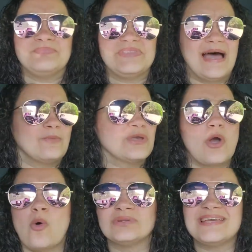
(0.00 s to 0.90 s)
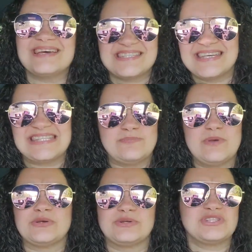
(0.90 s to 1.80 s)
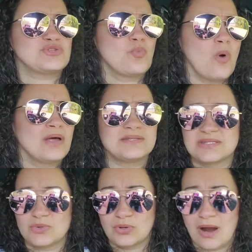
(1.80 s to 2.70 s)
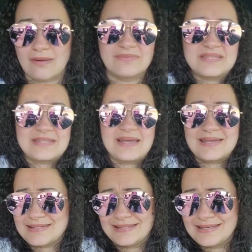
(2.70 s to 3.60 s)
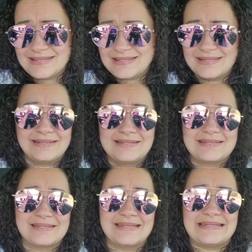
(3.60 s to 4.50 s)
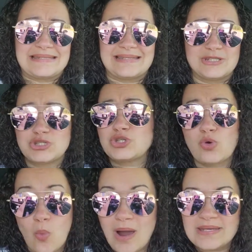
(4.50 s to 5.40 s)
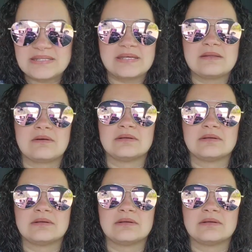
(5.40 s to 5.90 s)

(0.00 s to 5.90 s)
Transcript: that we only get to experience once, or obviously I guess in this in this instance twice in our